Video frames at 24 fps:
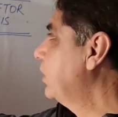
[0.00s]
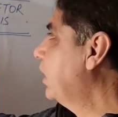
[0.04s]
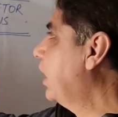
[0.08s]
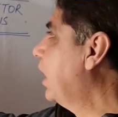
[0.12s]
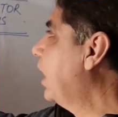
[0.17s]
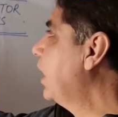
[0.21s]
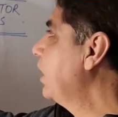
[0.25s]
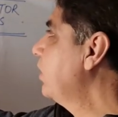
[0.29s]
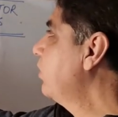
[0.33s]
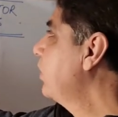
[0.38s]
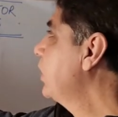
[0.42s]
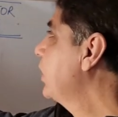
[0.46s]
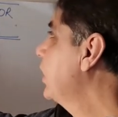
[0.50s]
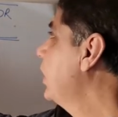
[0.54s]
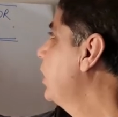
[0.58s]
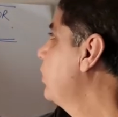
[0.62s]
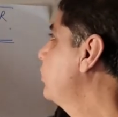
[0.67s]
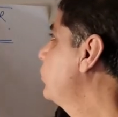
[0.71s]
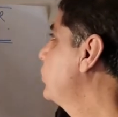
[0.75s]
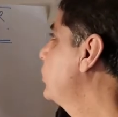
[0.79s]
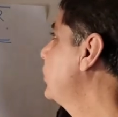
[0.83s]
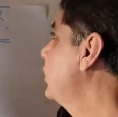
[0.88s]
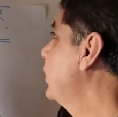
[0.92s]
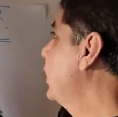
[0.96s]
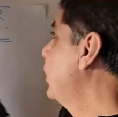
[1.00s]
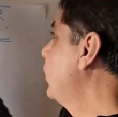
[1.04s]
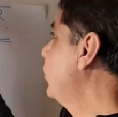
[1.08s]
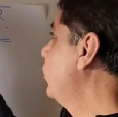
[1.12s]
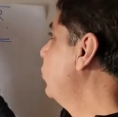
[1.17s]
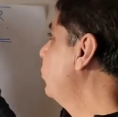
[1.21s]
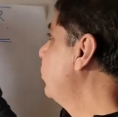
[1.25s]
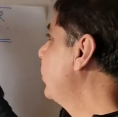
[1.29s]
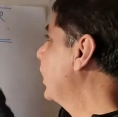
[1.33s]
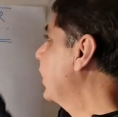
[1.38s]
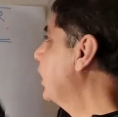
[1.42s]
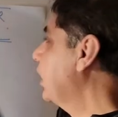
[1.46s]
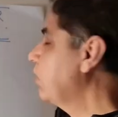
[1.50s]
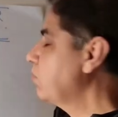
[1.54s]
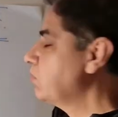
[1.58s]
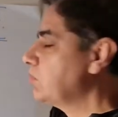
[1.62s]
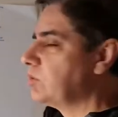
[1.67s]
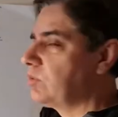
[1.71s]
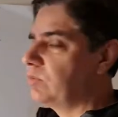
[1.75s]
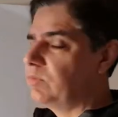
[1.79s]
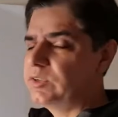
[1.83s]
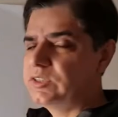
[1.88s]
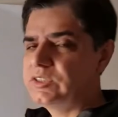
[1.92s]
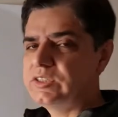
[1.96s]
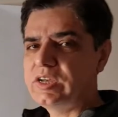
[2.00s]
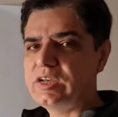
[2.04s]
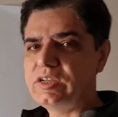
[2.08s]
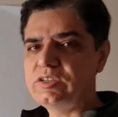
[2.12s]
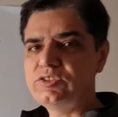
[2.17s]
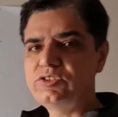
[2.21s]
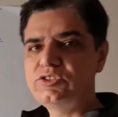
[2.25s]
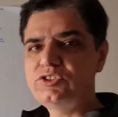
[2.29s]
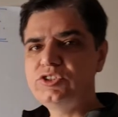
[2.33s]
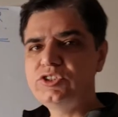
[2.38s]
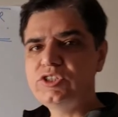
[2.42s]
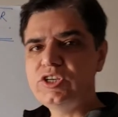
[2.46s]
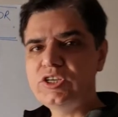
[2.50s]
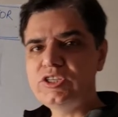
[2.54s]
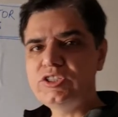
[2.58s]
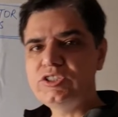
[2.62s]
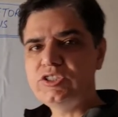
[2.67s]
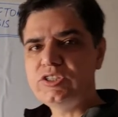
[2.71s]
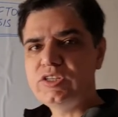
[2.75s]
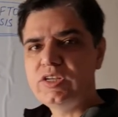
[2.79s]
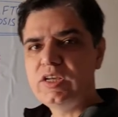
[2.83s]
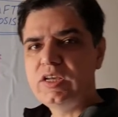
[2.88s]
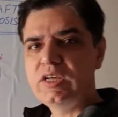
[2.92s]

ivacaftor and lumacaftor, which has changed